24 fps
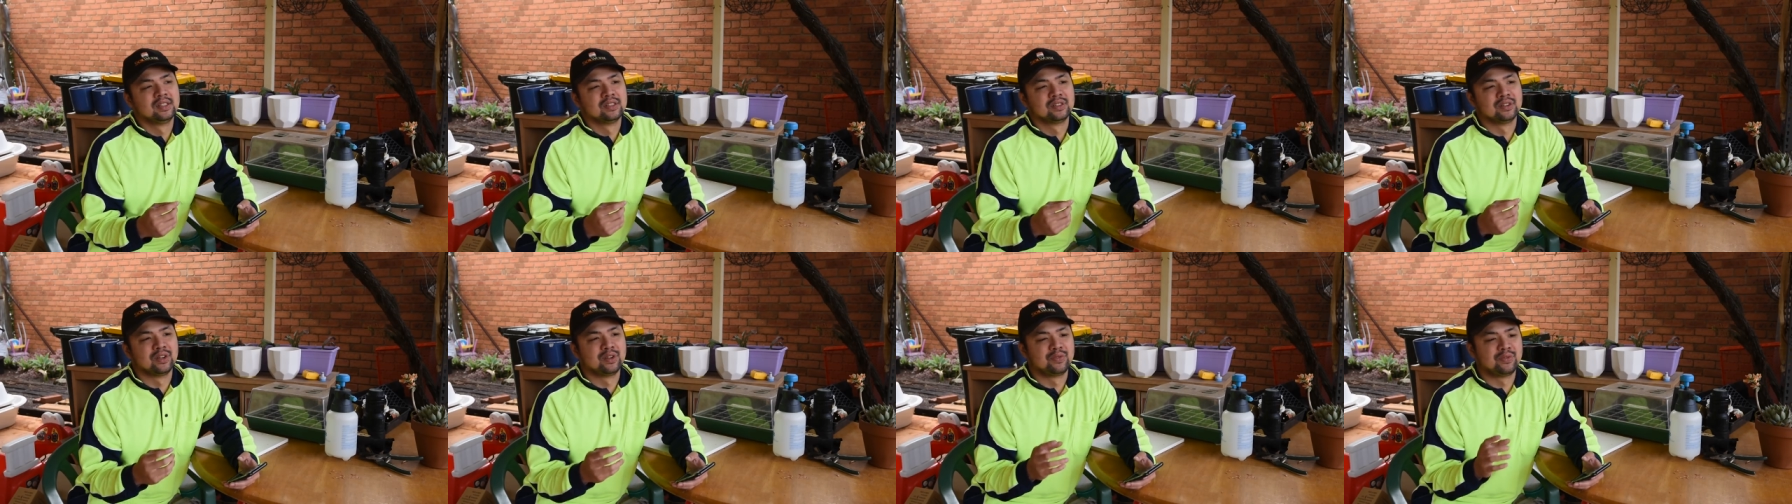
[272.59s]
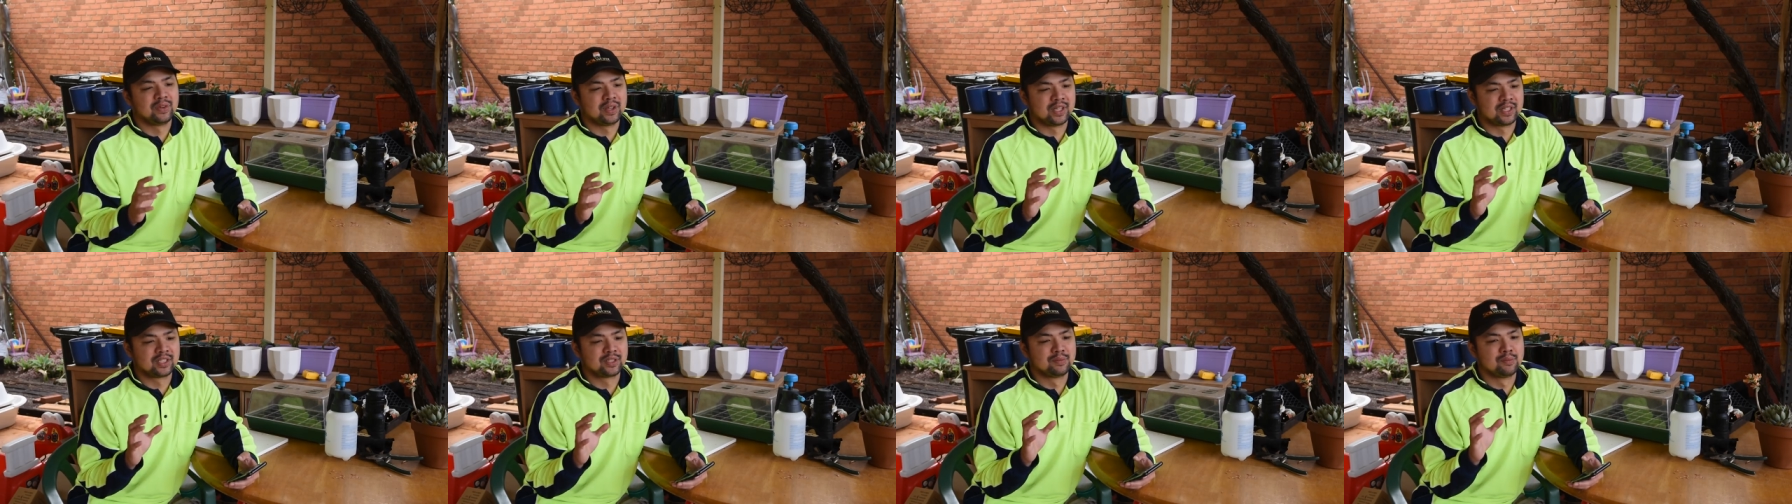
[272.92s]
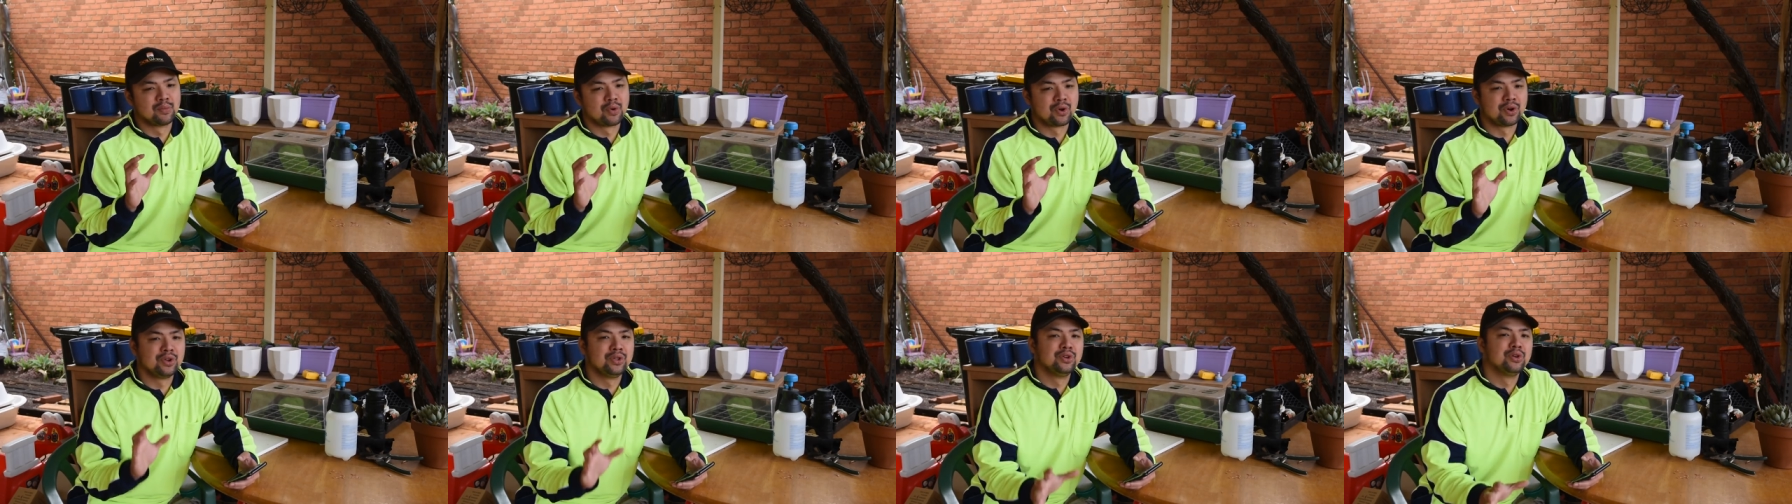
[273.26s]
So if it's
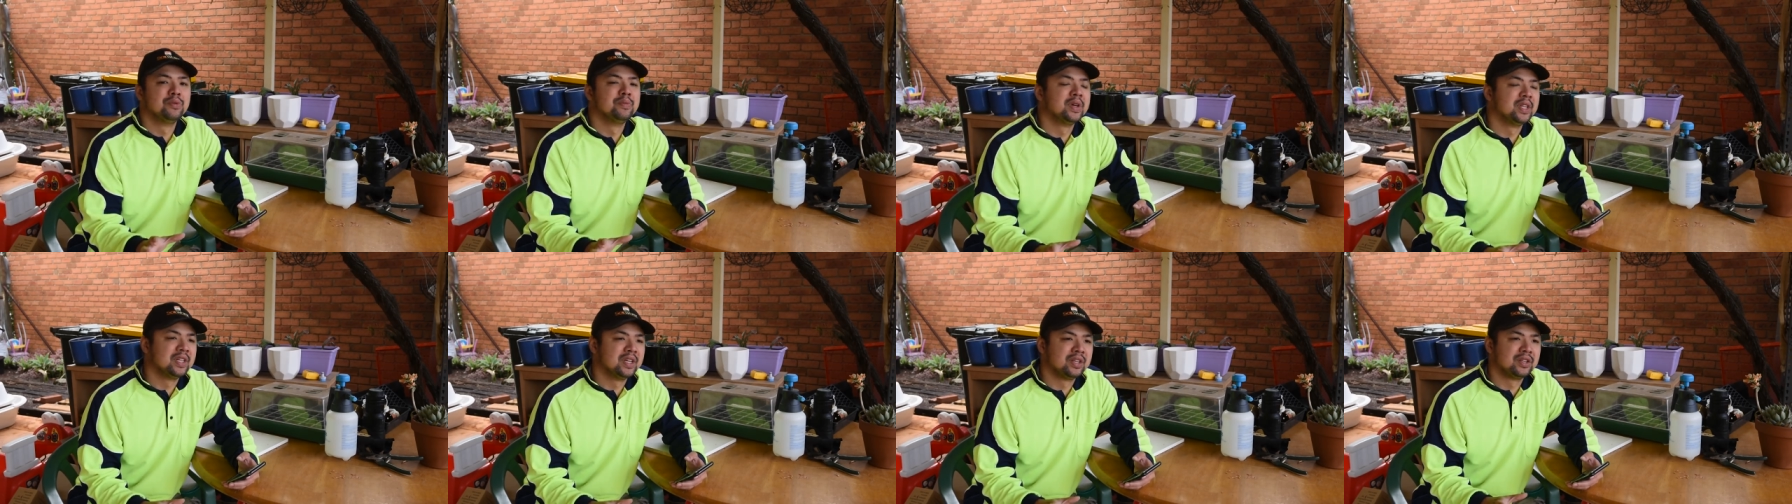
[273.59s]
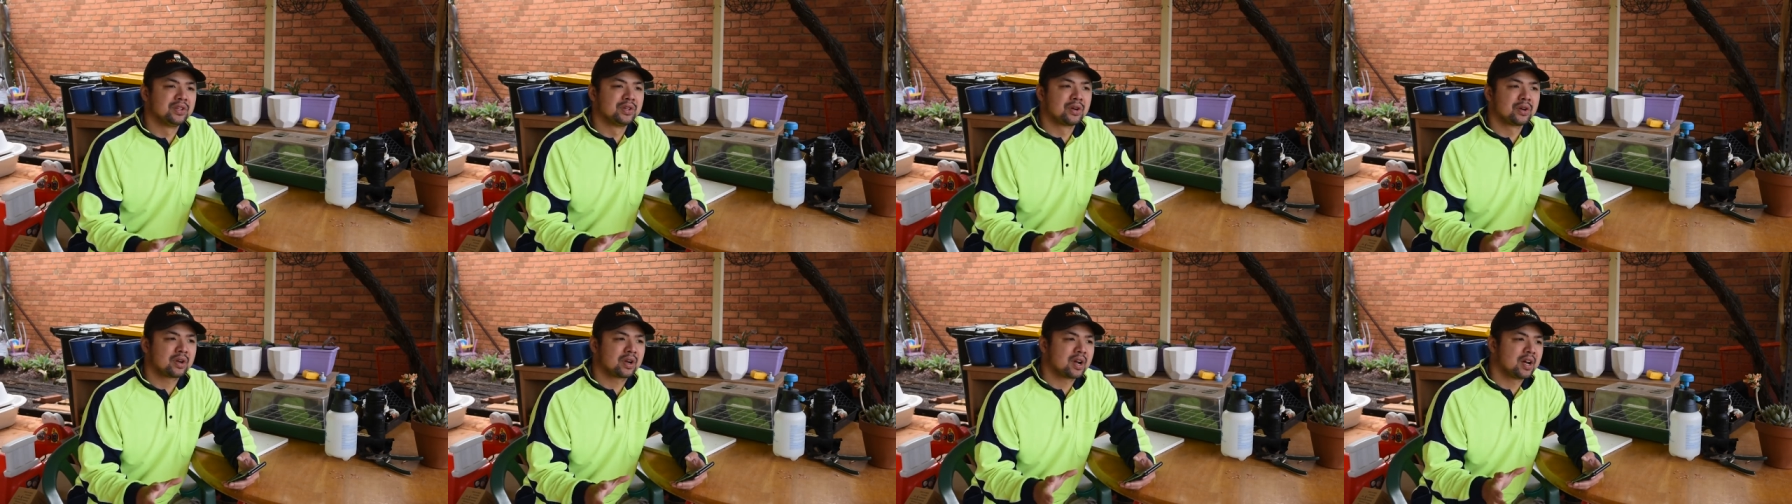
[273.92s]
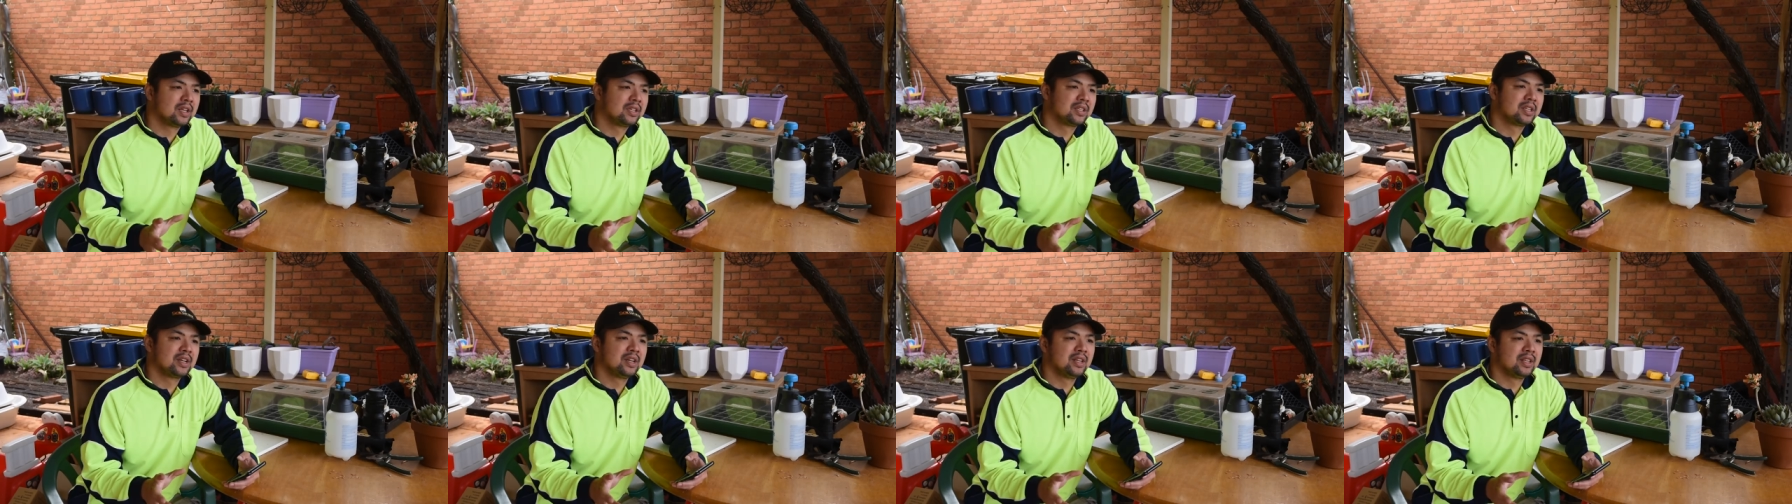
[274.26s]
more humid in your
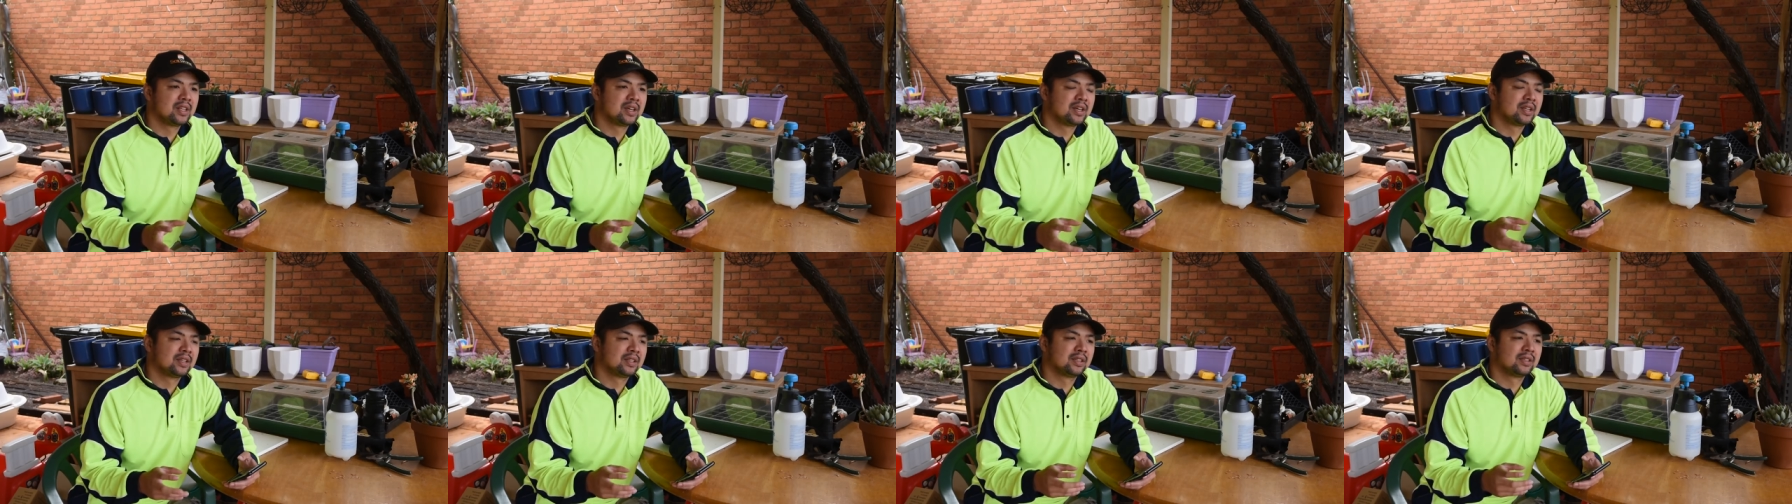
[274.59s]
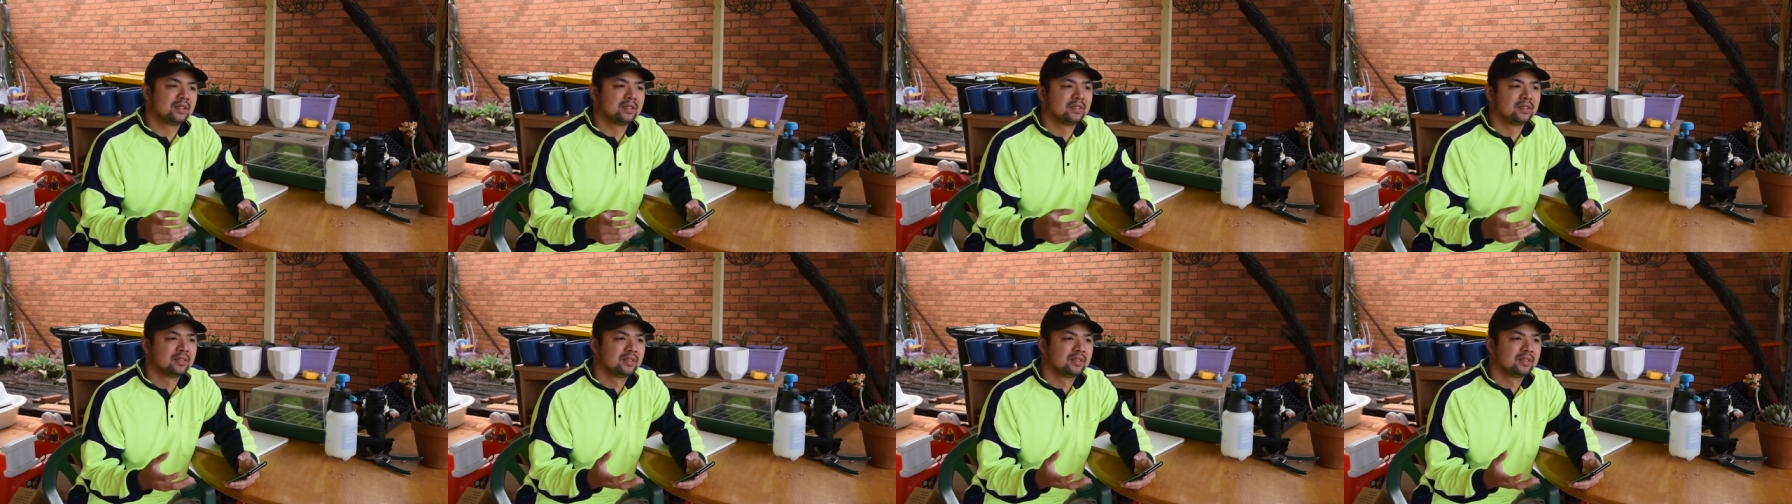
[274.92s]
country, then